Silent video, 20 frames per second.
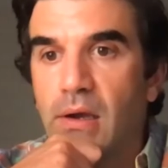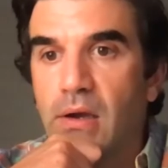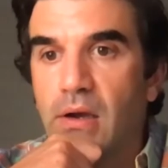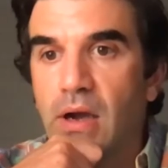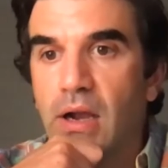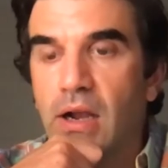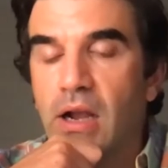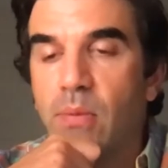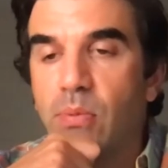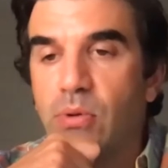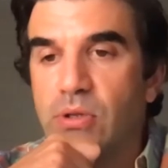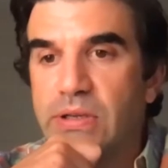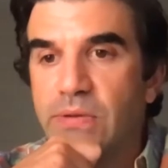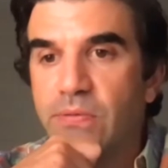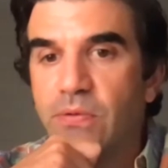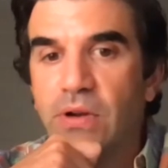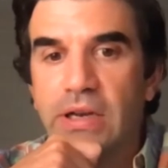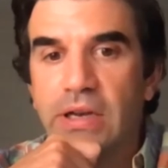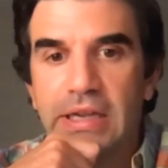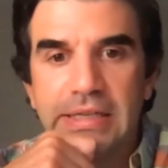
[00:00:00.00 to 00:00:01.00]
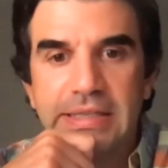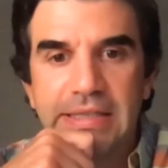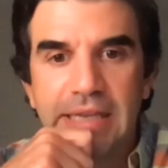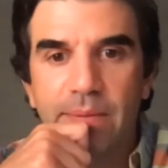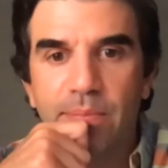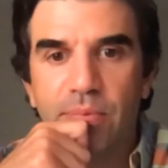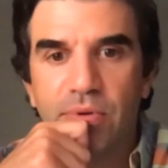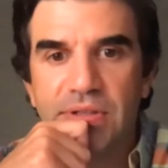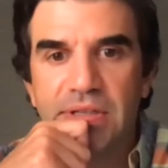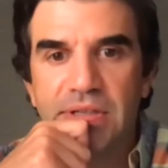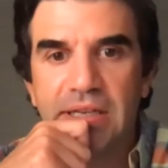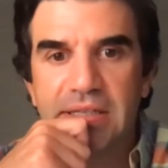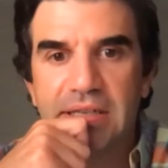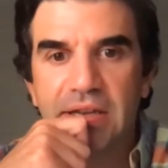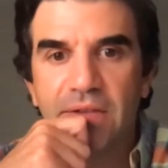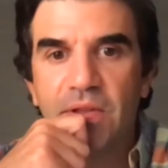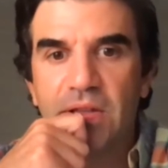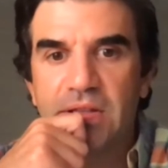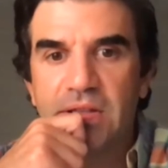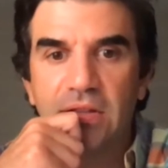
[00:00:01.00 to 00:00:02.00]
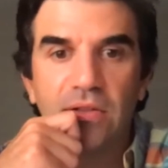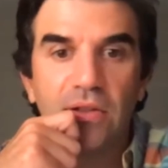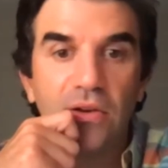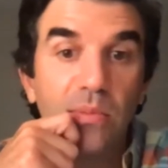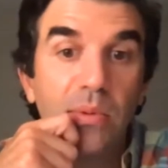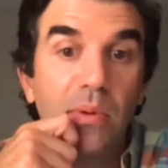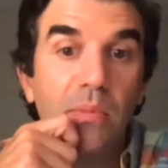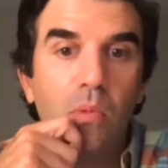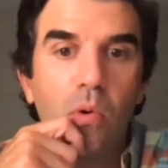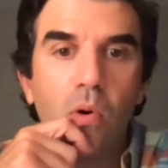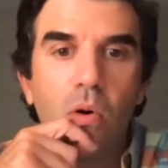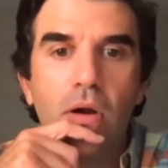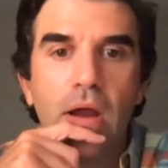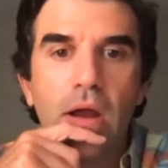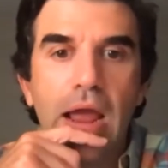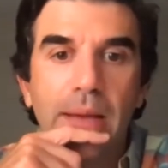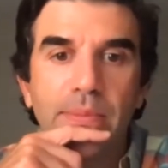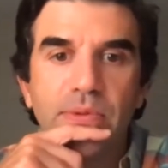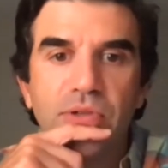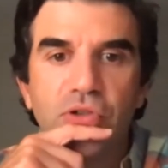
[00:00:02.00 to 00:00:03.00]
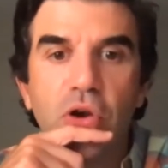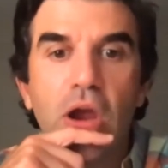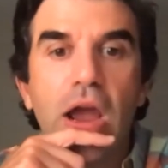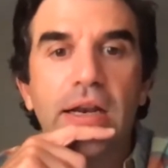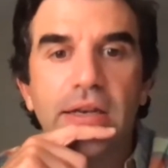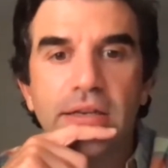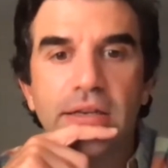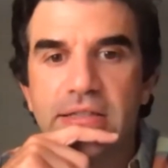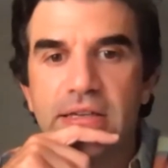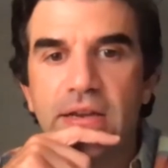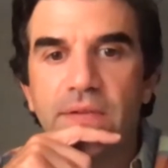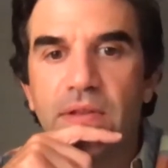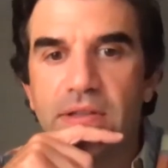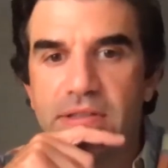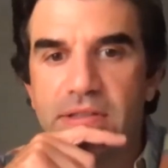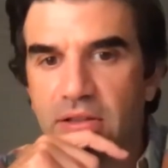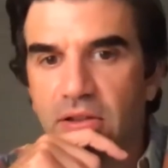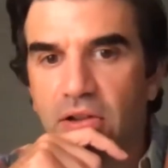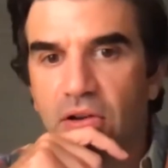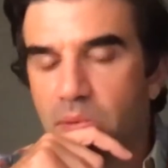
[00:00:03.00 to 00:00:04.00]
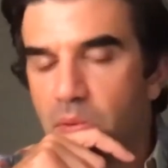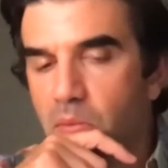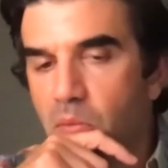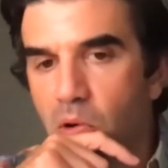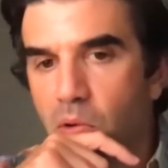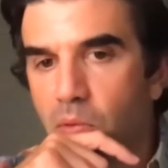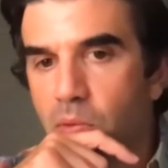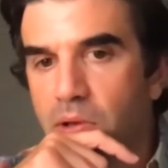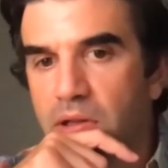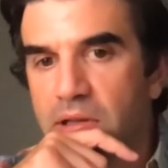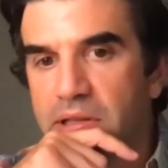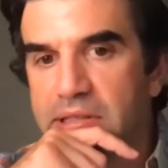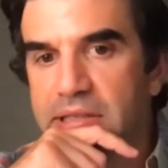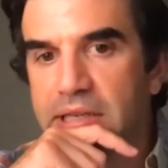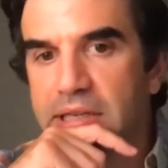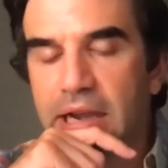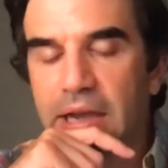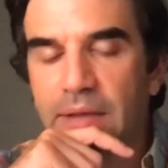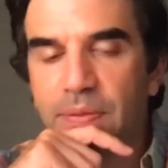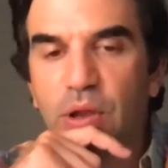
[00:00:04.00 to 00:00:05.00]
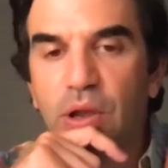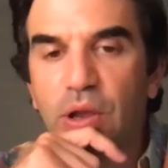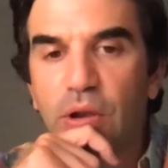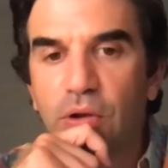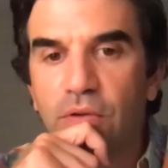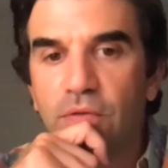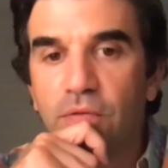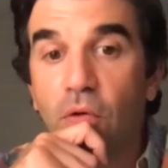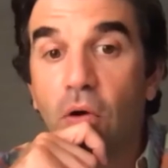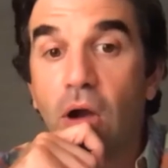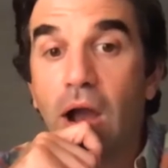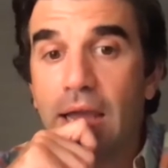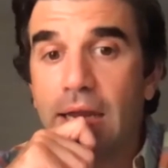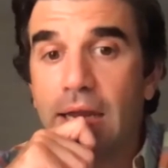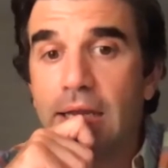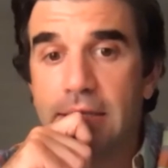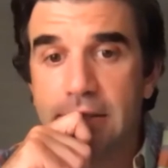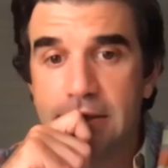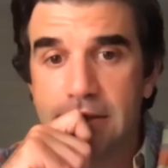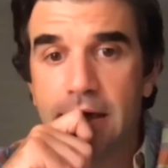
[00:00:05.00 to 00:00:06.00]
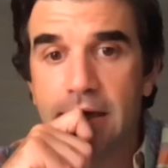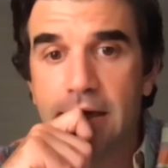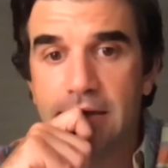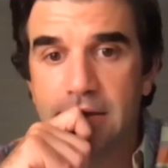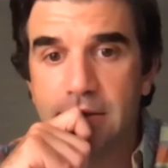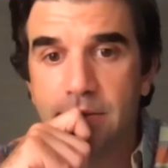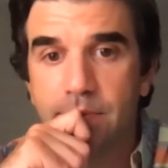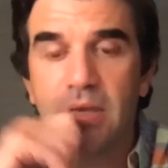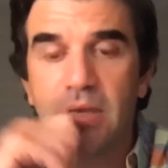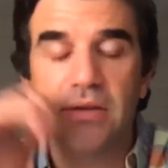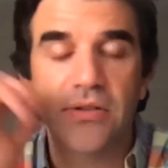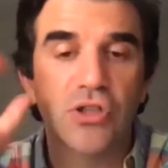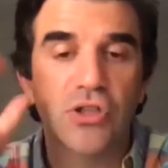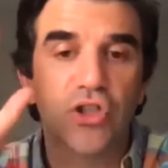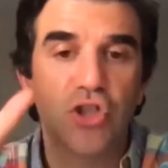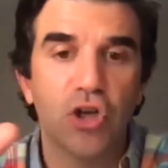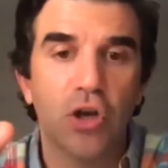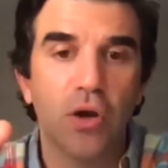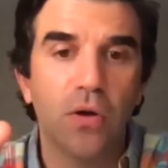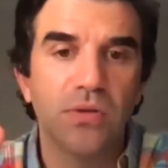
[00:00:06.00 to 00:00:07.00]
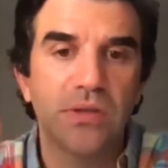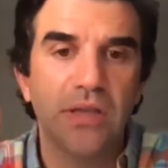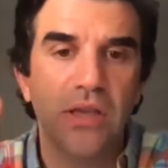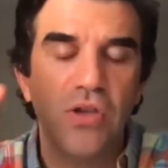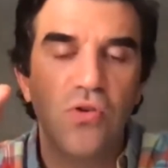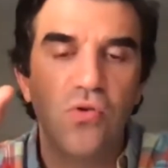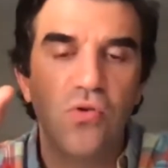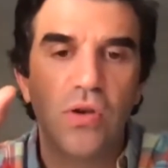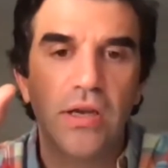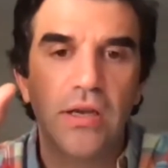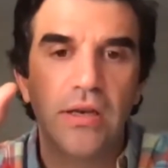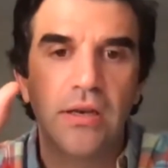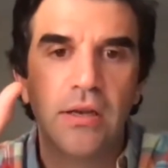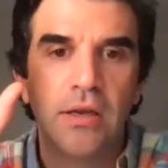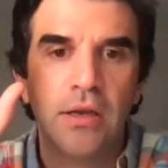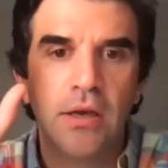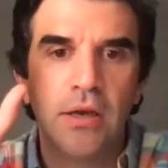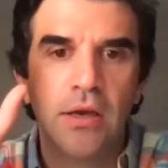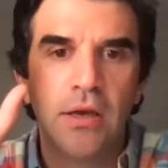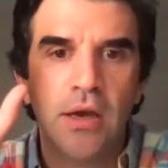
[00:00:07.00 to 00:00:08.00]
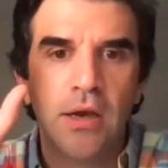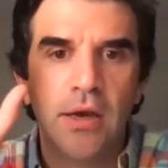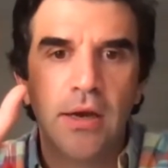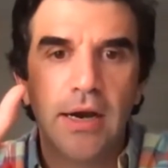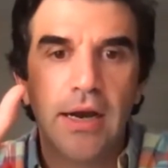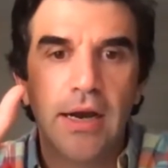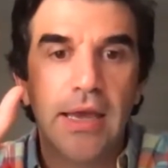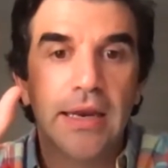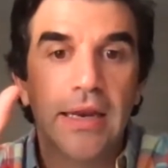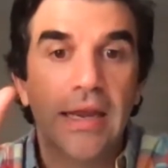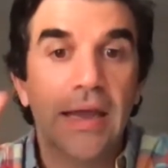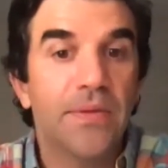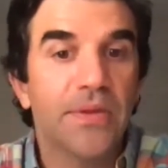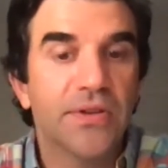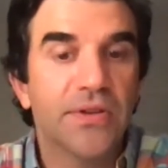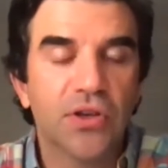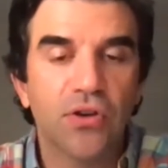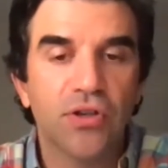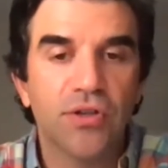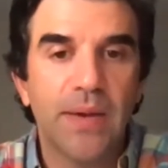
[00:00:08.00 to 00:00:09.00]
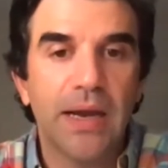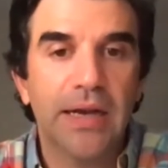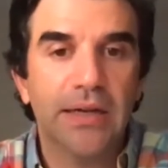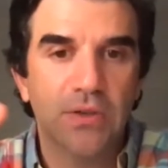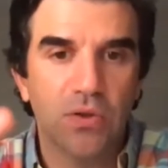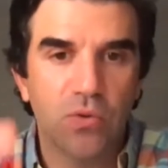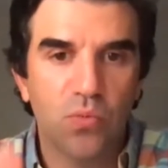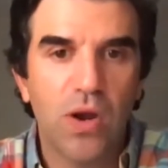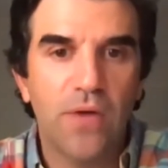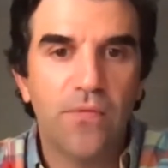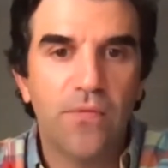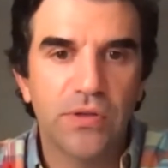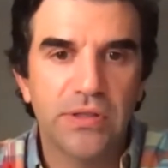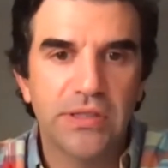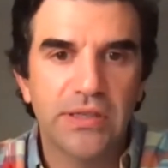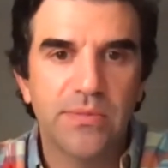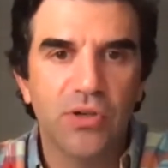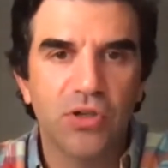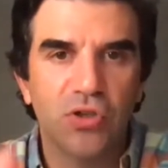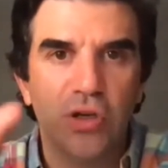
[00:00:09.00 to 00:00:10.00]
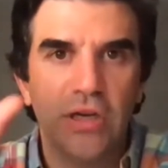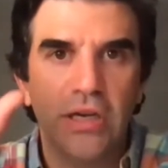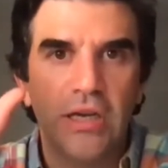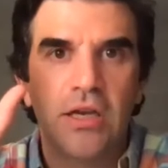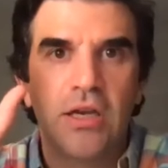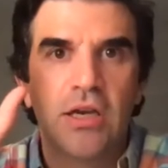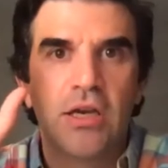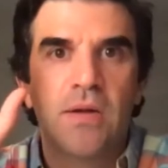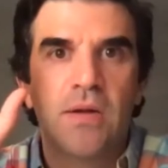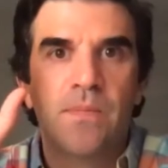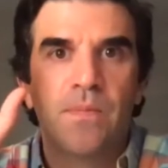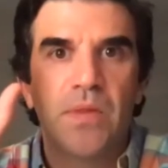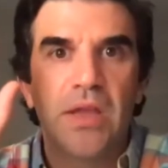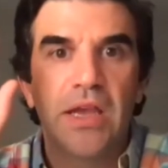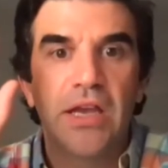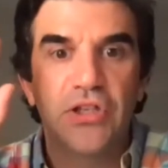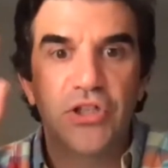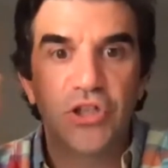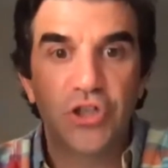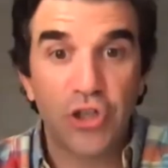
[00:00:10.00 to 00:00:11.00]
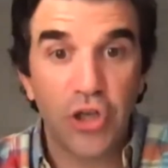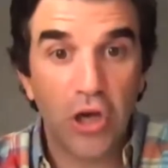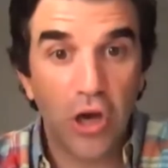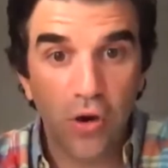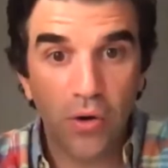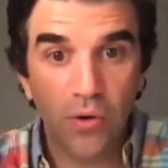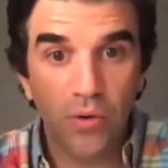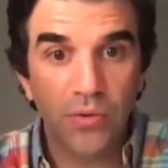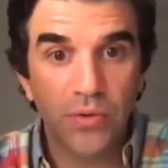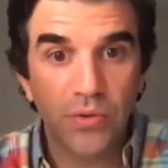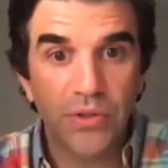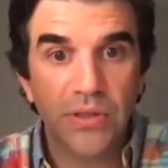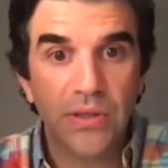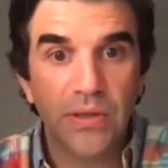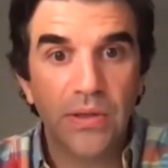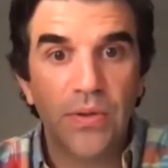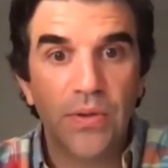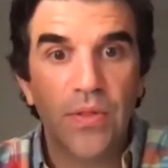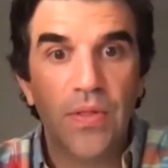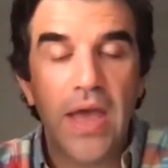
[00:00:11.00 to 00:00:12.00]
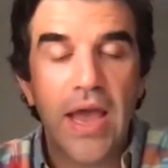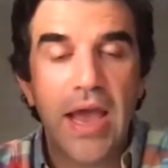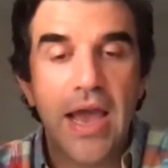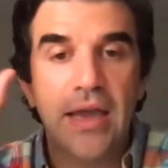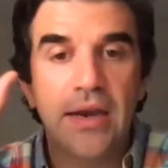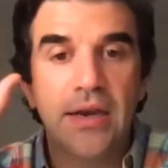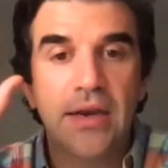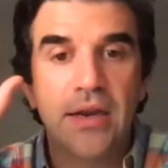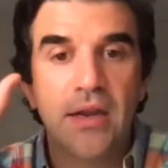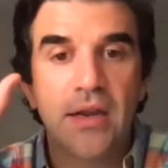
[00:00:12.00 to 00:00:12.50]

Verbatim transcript: a couple different examples like stuff that's a little bit more abstract and stuff that's a little bit more realistic i think a good variety is nice because it shows that you can uh, and again this goes back to the reference imagery it shows that